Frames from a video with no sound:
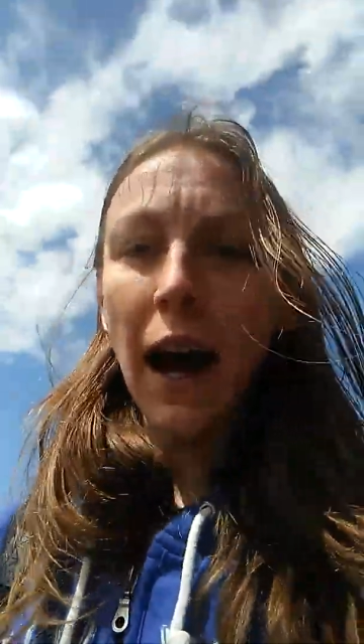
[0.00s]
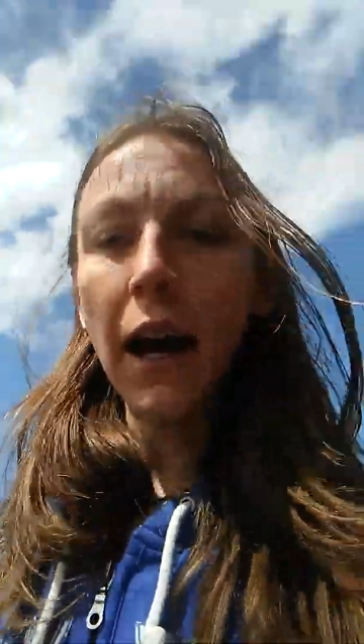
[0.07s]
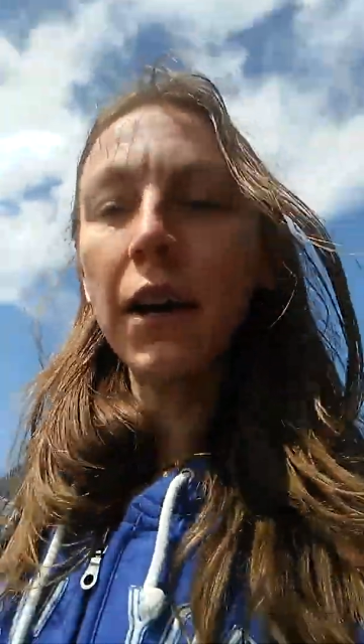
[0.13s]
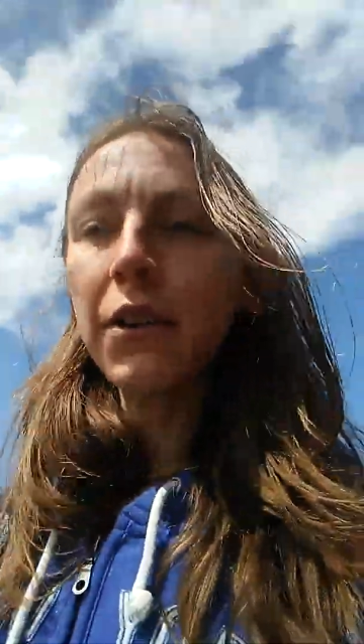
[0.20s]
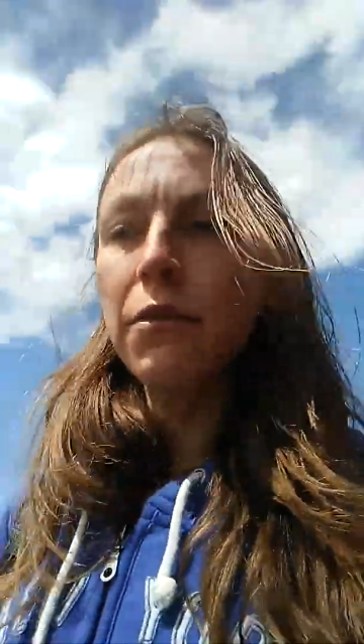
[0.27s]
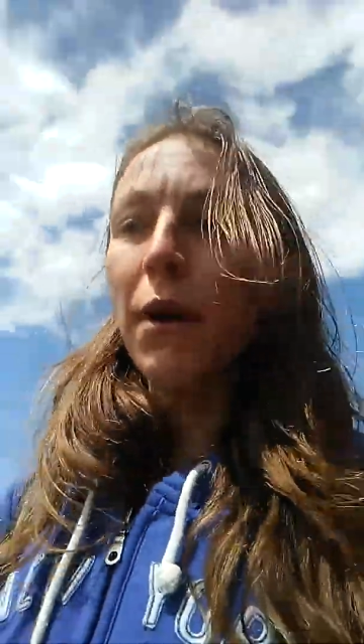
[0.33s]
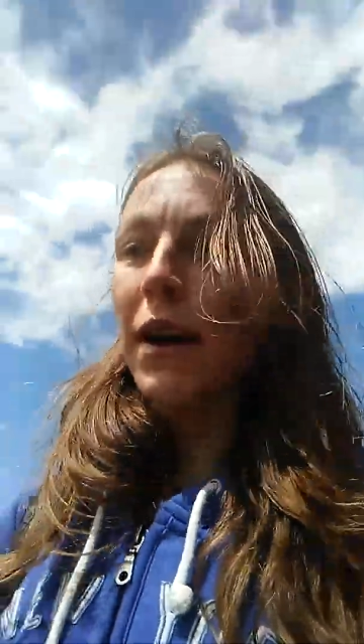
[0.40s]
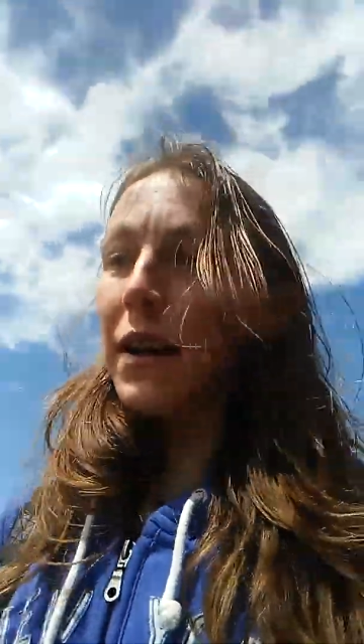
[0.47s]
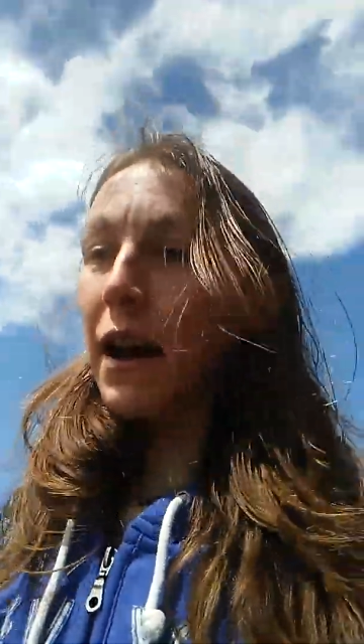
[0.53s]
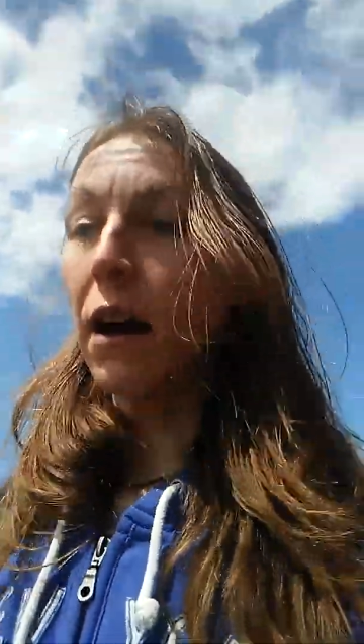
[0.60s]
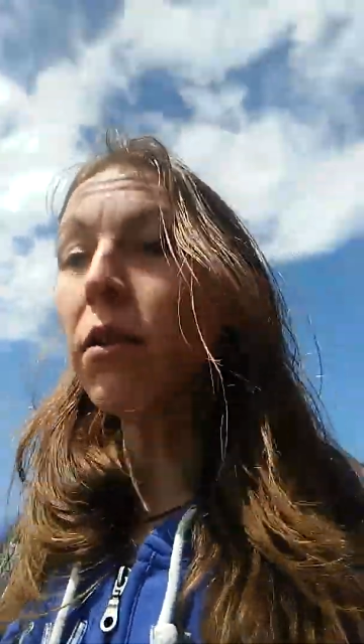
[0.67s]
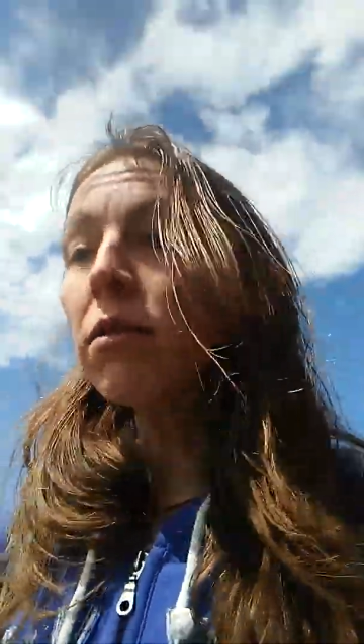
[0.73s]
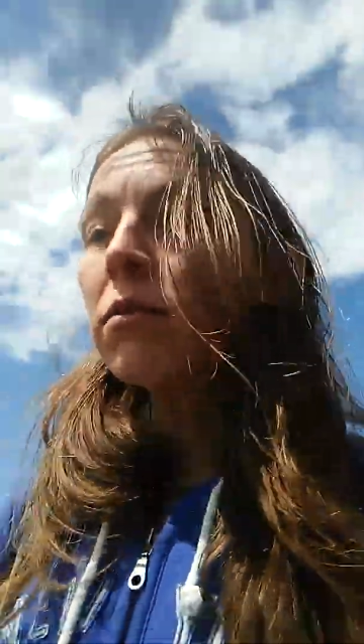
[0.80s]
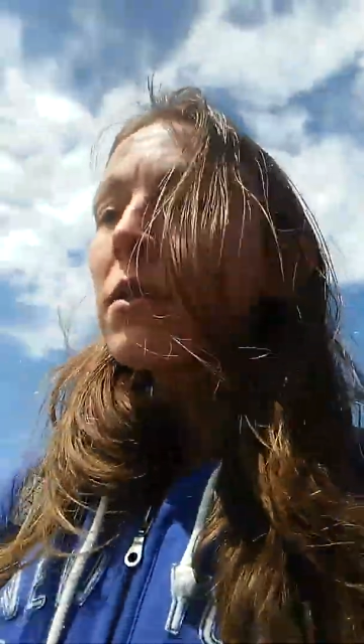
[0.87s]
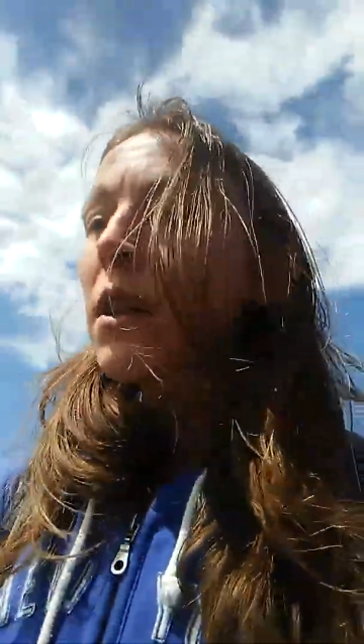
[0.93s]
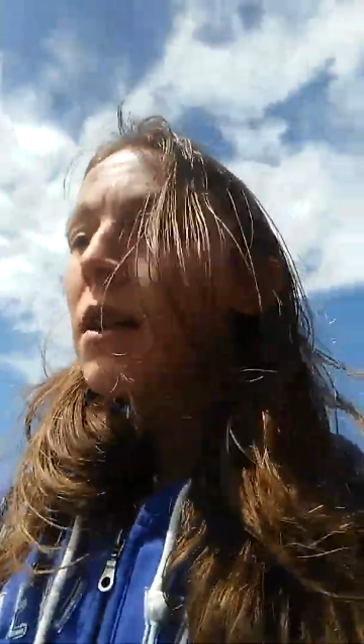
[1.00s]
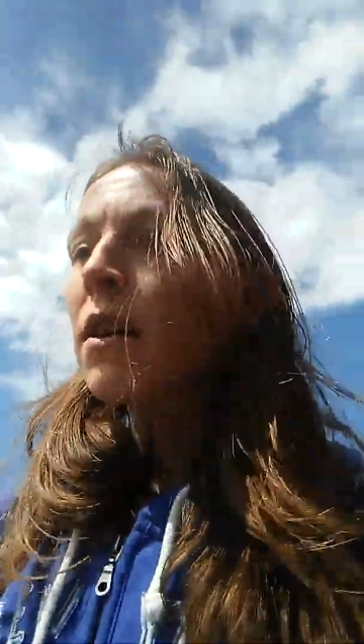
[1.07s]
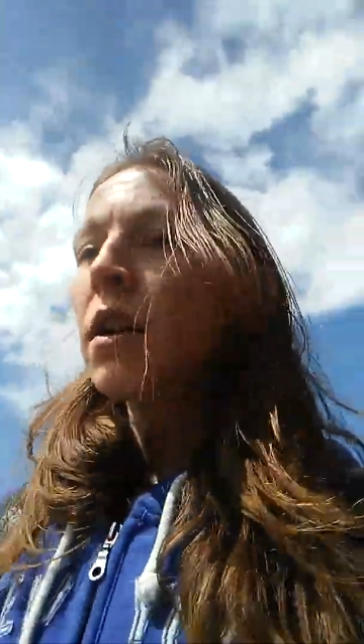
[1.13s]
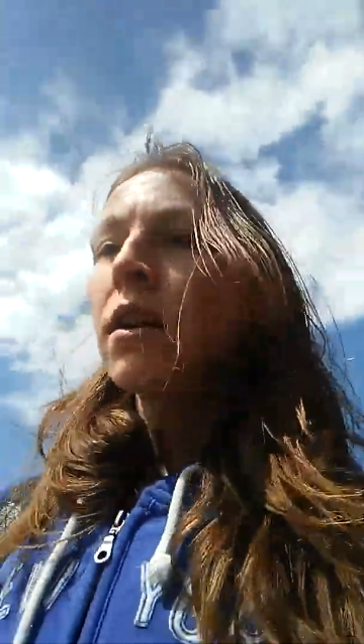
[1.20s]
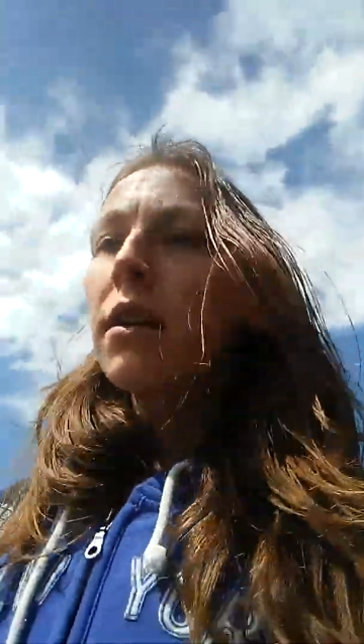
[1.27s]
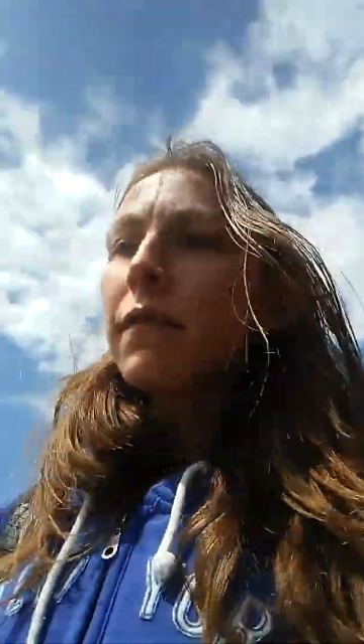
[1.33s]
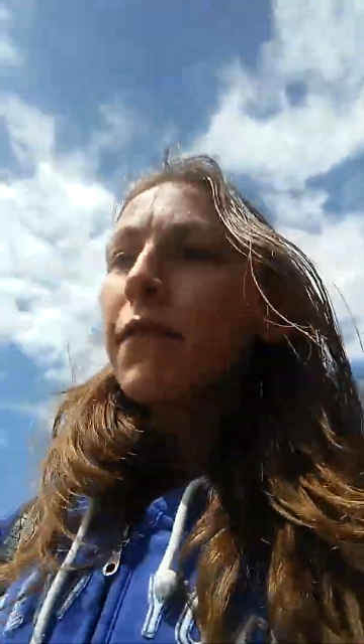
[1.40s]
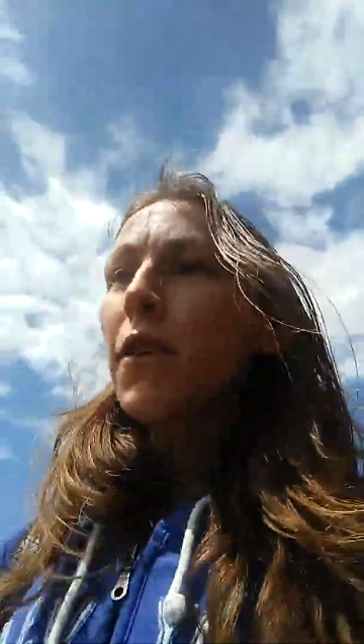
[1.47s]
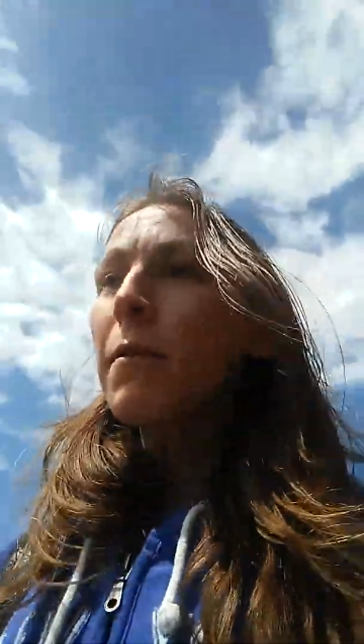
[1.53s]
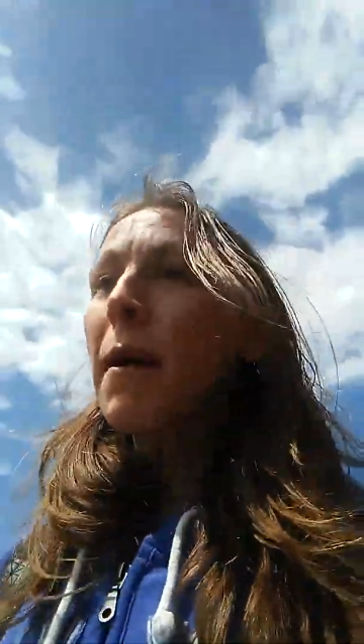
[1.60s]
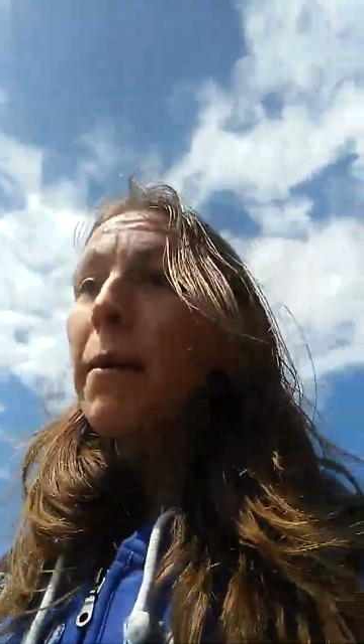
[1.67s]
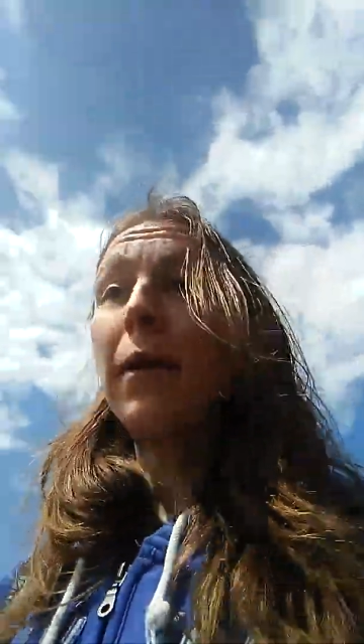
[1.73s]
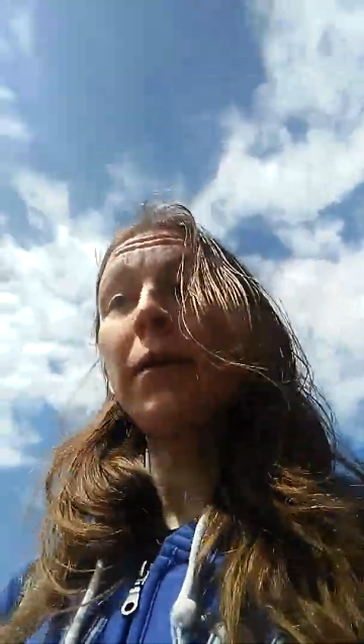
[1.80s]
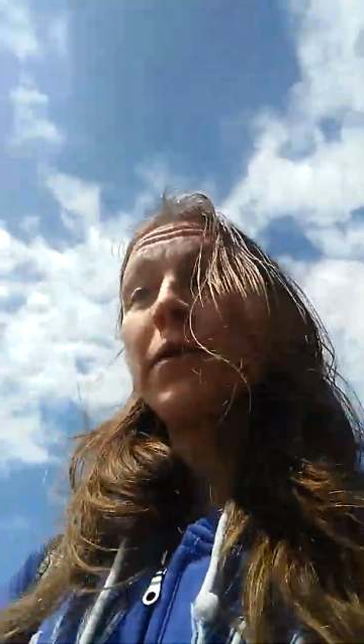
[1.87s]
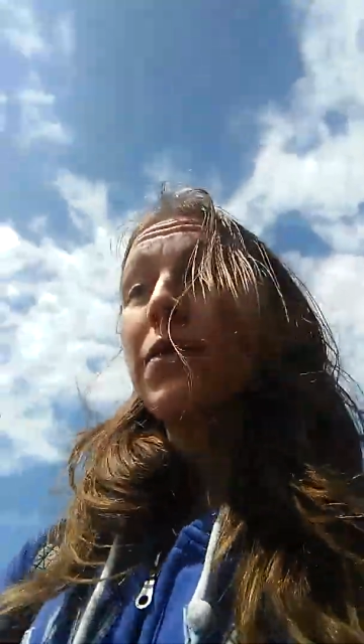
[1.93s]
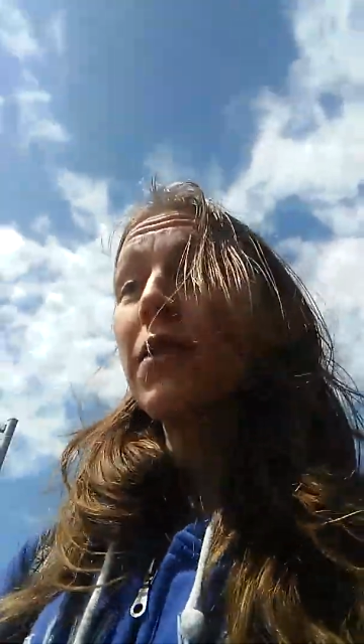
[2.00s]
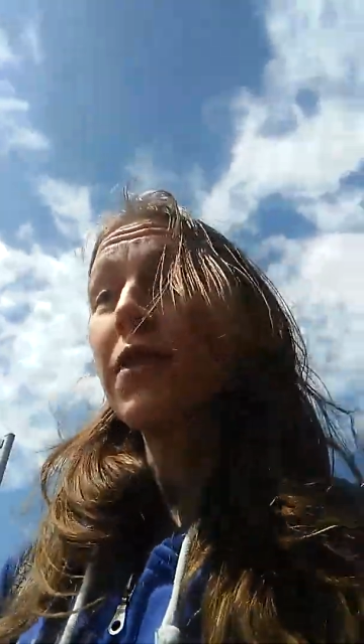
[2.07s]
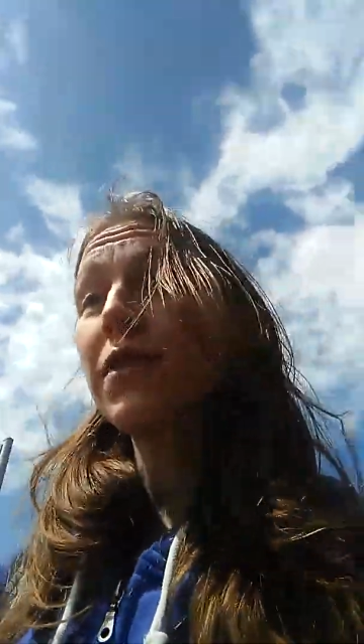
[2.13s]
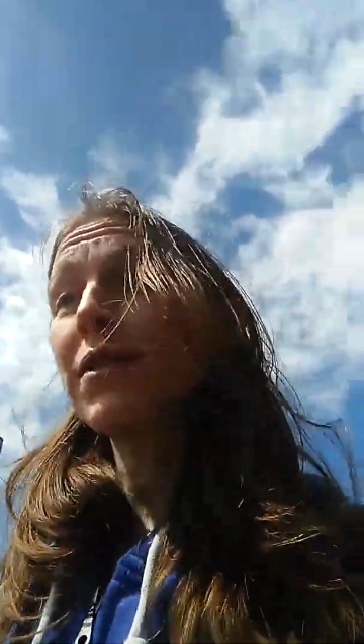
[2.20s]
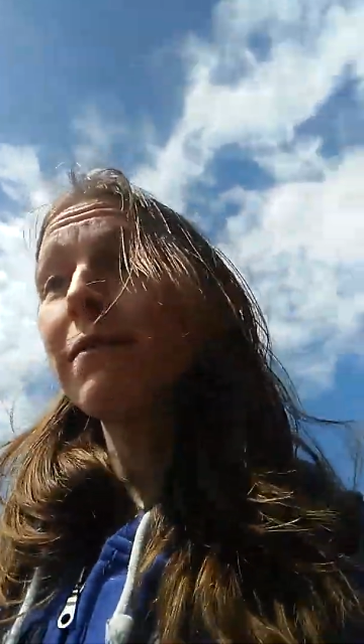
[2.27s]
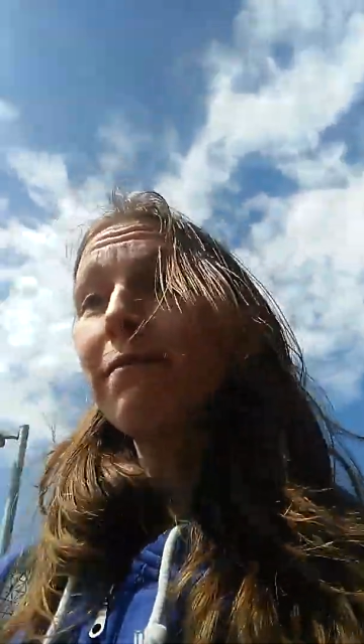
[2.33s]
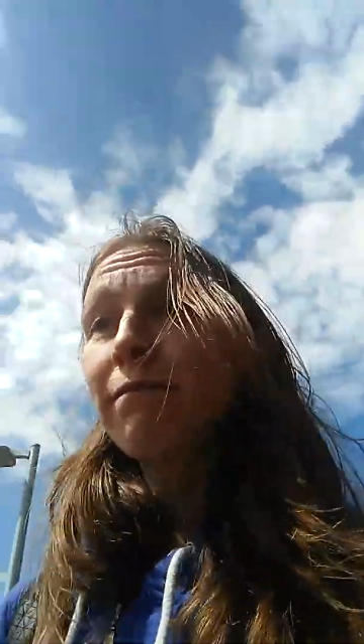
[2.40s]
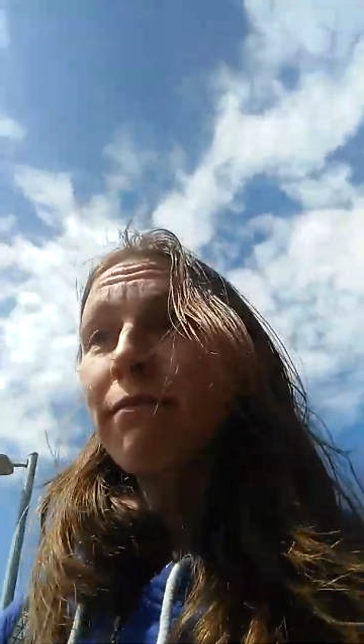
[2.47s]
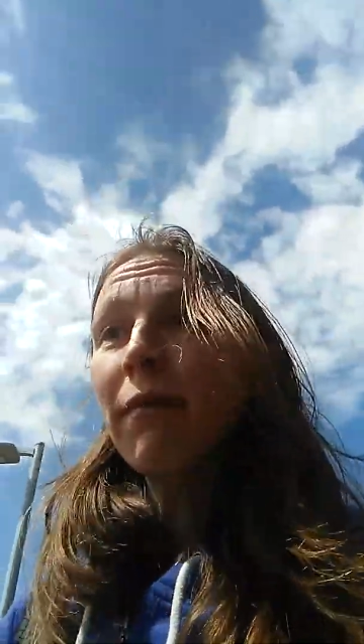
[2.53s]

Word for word: ad right now for my posters.